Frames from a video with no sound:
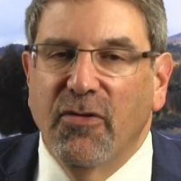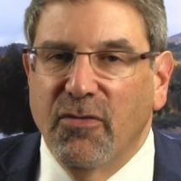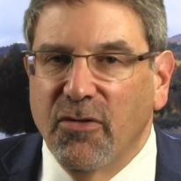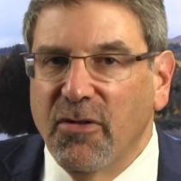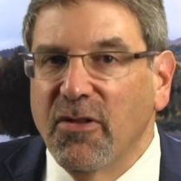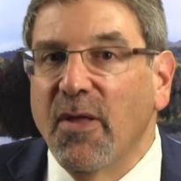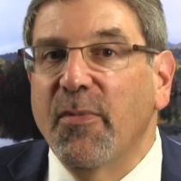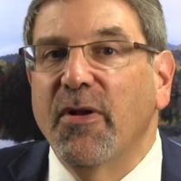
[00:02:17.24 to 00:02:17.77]

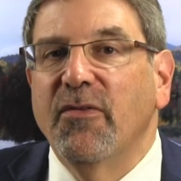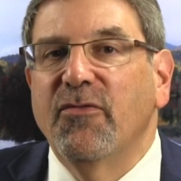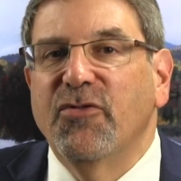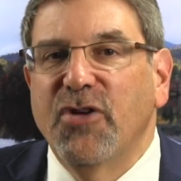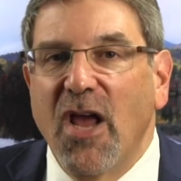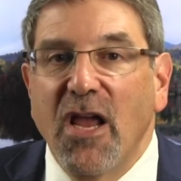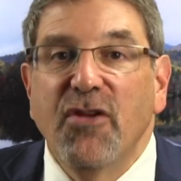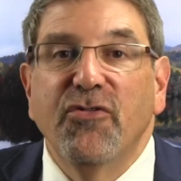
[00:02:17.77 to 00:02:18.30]
limit
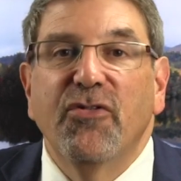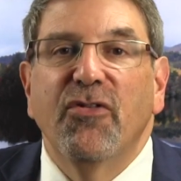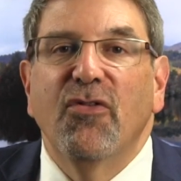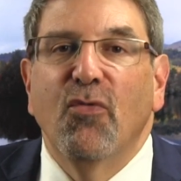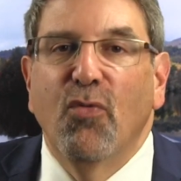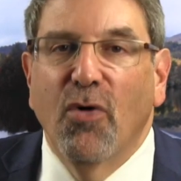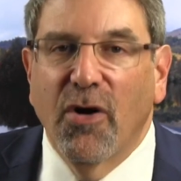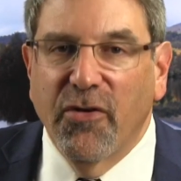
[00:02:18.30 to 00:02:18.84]
change in
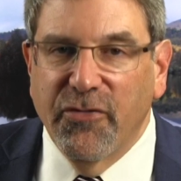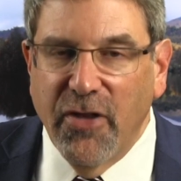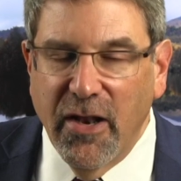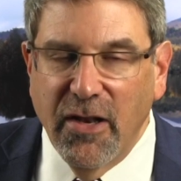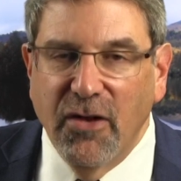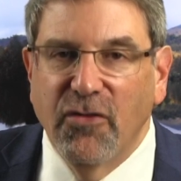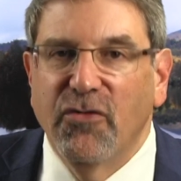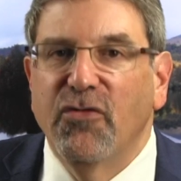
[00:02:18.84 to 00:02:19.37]
the work
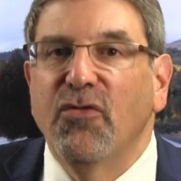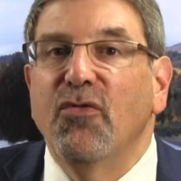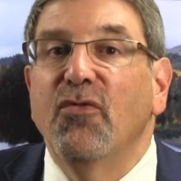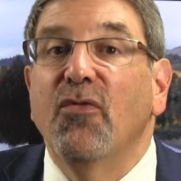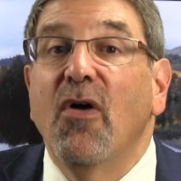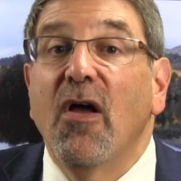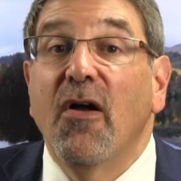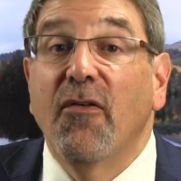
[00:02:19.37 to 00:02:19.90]
setting
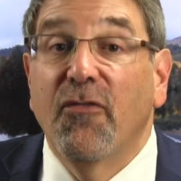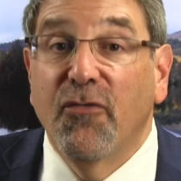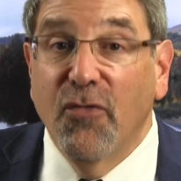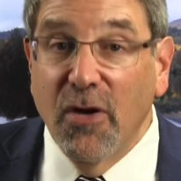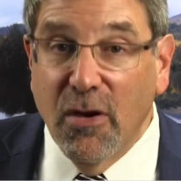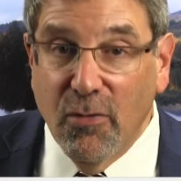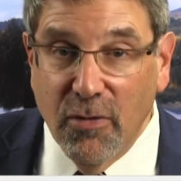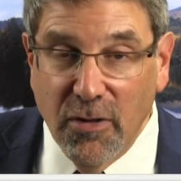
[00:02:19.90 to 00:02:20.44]
to
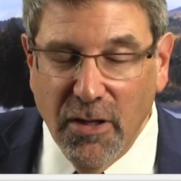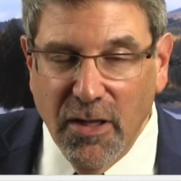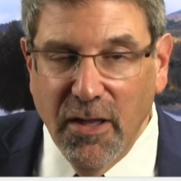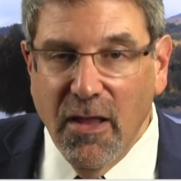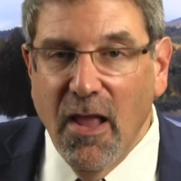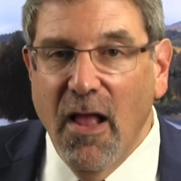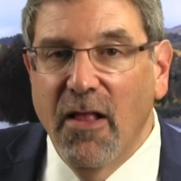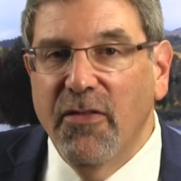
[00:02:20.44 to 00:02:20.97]

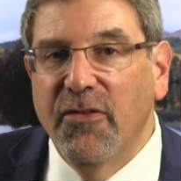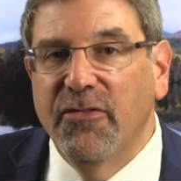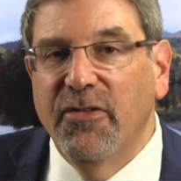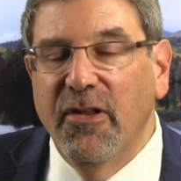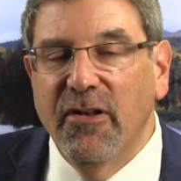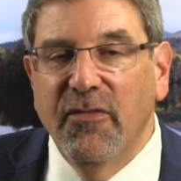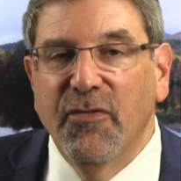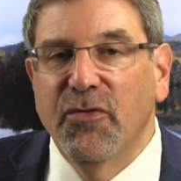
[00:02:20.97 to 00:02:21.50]
frequently.
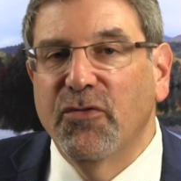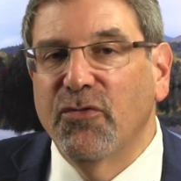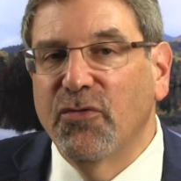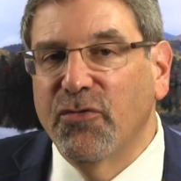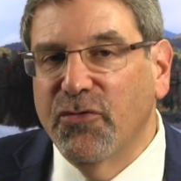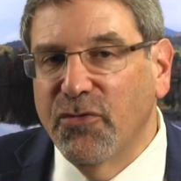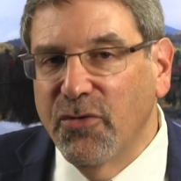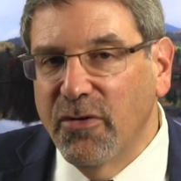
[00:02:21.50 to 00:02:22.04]
This
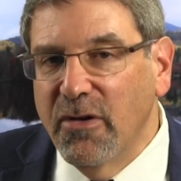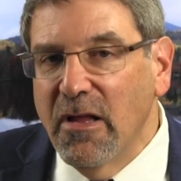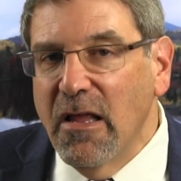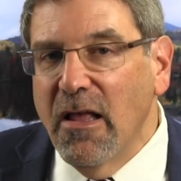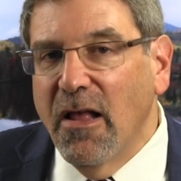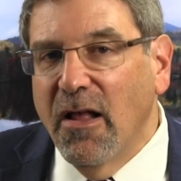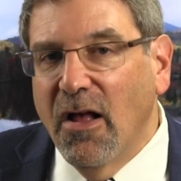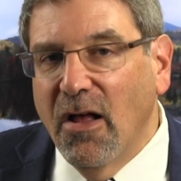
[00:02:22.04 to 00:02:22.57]
individual should
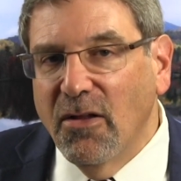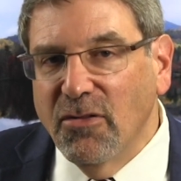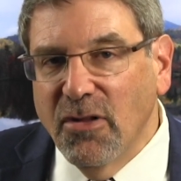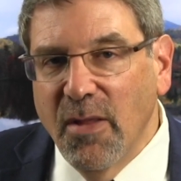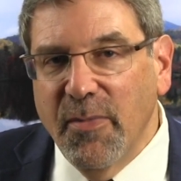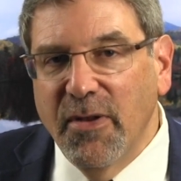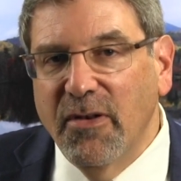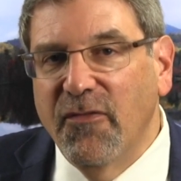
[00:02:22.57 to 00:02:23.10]

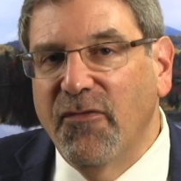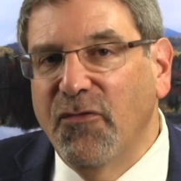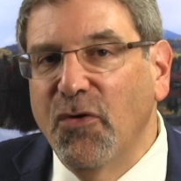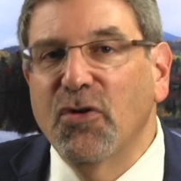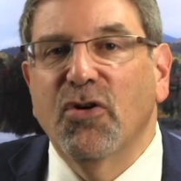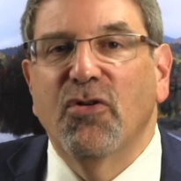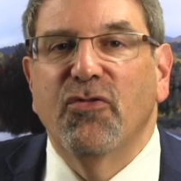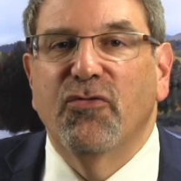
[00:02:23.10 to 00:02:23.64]
limit
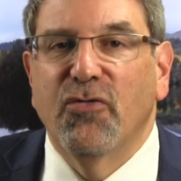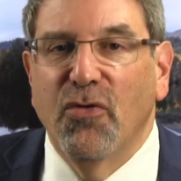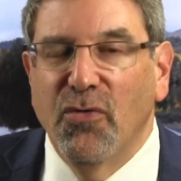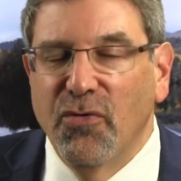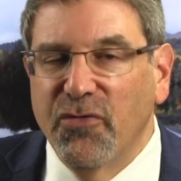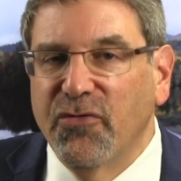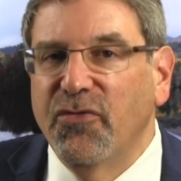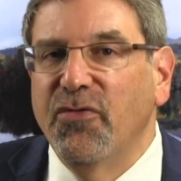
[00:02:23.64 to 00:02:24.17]
foot
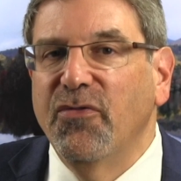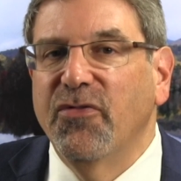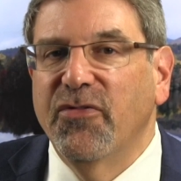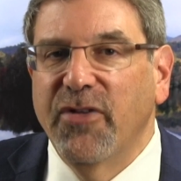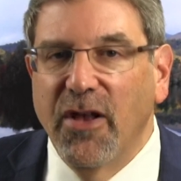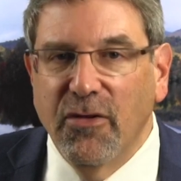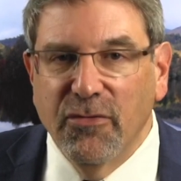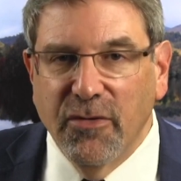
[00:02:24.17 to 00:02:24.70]
controls to
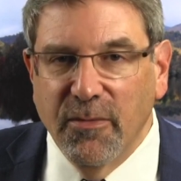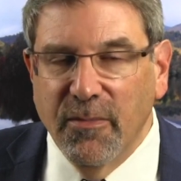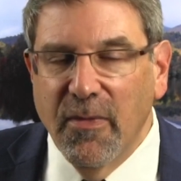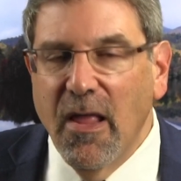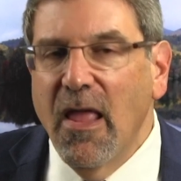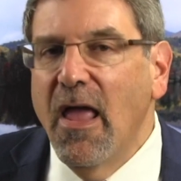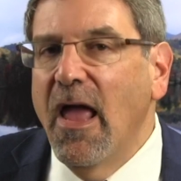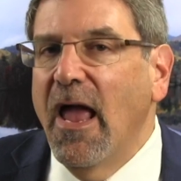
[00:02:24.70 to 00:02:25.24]

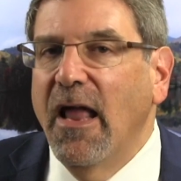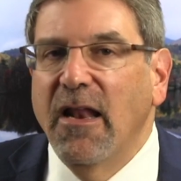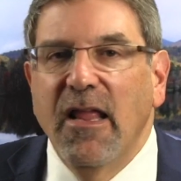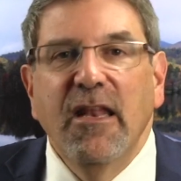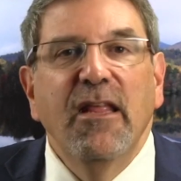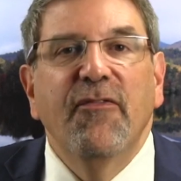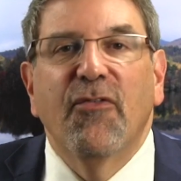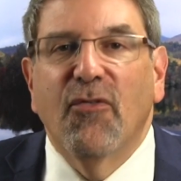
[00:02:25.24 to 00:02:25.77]
seldom, and
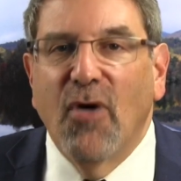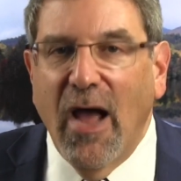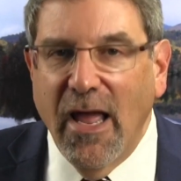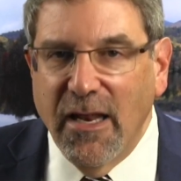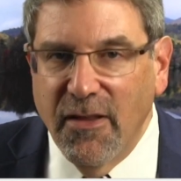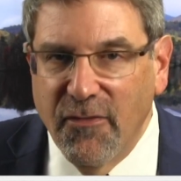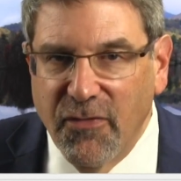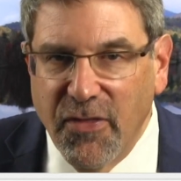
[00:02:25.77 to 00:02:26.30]
any
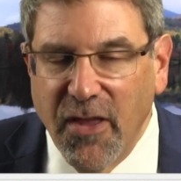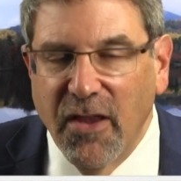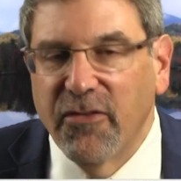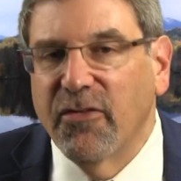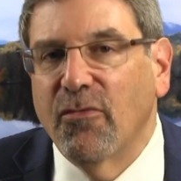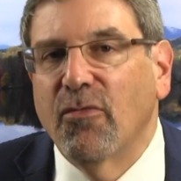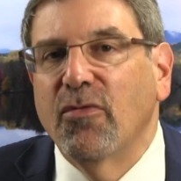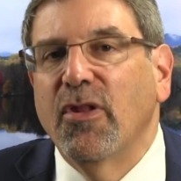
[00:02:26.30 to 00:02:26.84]
variety of
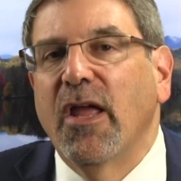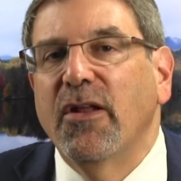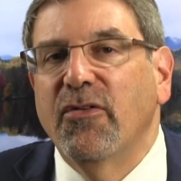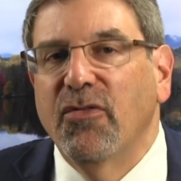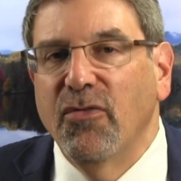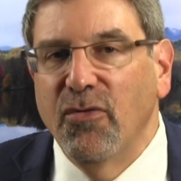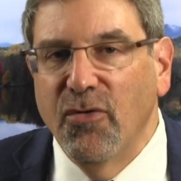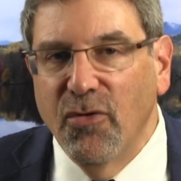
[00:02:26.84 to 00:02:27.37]
things that
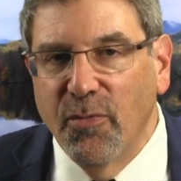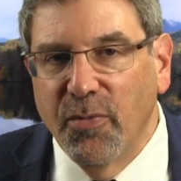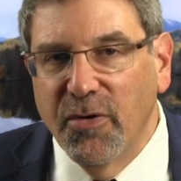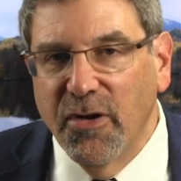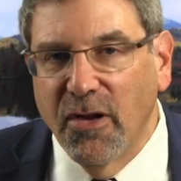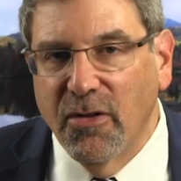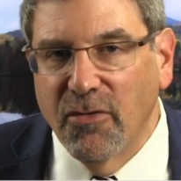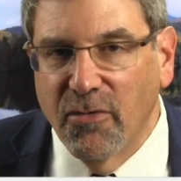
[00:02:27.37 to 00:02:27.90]
relate to your
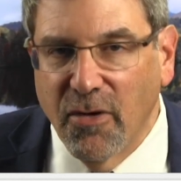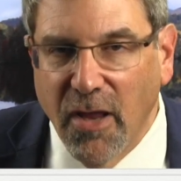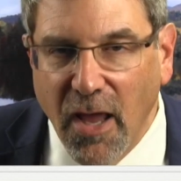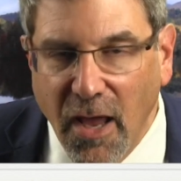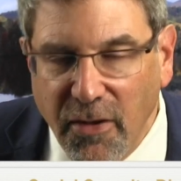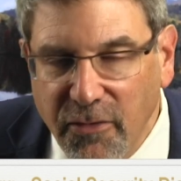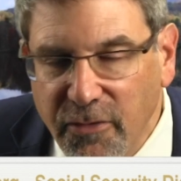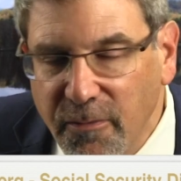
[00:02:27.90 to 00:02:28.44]
particular
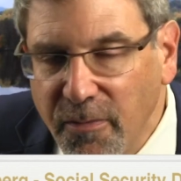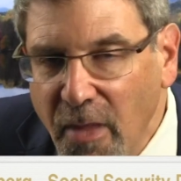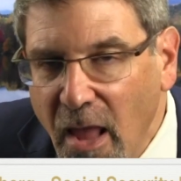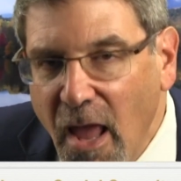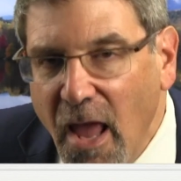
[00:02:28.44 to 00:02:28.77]
case.